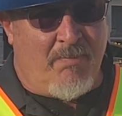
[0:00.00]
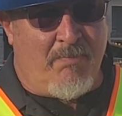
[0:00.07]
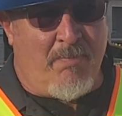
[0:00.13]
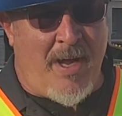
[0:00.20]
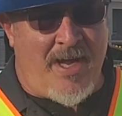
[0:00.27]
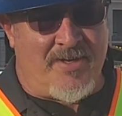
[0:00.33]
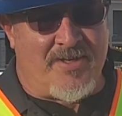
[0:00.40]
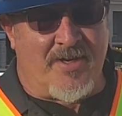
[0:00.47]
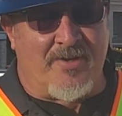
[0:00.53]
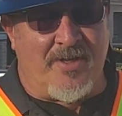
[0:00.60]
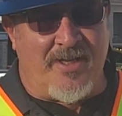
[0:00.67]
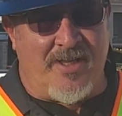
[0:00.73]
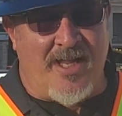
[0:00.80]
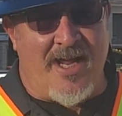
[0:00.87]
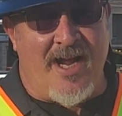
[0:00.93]

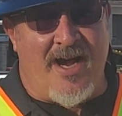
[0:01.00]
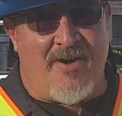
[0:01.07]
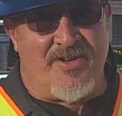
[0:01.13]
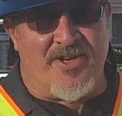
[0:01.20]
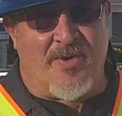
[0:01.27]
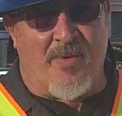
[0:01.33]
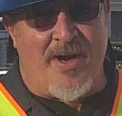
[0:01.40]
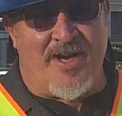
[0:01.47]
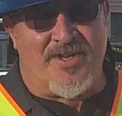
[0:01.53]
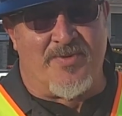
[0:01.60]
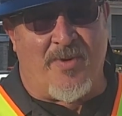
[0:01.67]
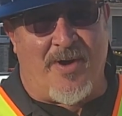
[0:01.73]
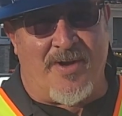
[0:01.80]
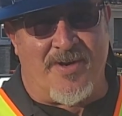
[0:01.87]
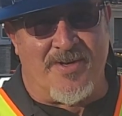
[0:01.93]
basically lay out your
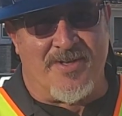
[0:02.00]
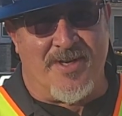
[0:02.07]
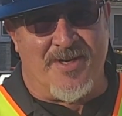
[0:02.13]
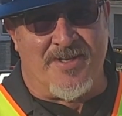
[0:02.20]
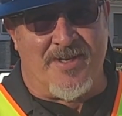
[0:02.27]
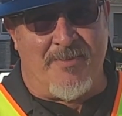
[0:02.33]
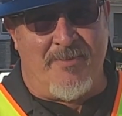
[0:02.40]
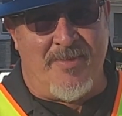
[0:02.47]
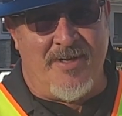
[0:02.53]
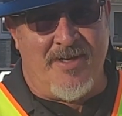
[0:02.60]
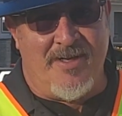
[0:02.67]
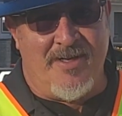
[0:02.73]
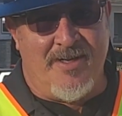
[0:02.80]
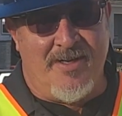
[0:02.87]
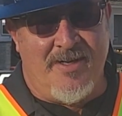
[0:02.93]
wastewater system.
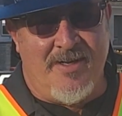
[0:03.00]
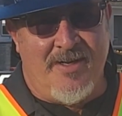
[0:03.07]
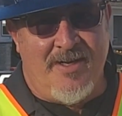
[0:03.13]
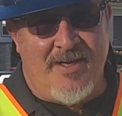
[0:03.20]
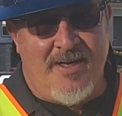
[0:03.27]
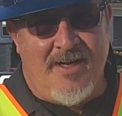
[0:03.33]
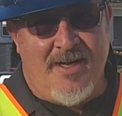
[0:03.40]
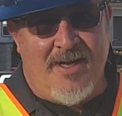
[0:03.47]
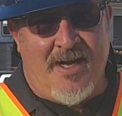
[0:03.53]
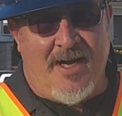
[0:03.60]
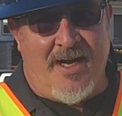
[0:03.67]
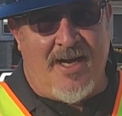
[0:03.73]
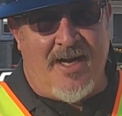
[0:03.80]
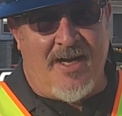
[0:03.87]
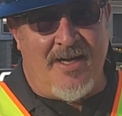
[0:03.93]

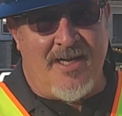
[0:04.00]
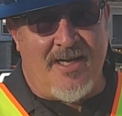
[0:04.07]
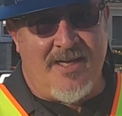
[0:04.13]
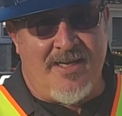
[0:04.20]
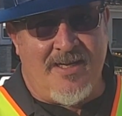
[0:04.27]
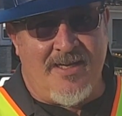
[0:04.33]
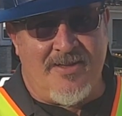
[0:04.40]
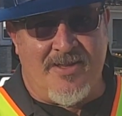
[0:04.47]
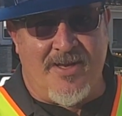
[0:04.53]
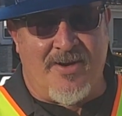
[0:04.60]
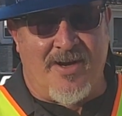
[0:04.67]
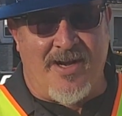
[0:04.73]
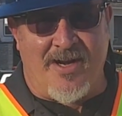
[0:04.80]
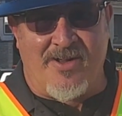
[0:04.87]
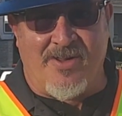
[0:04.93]
Uh, they're
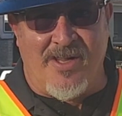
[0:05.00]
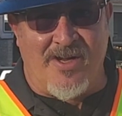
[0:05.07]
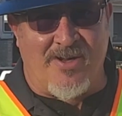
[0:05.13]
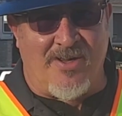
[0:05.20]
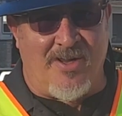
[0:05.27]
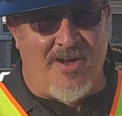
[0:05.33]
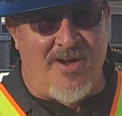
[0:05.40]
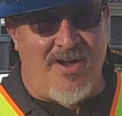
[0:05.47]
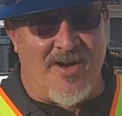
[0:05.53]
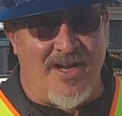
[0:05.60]
going to click along.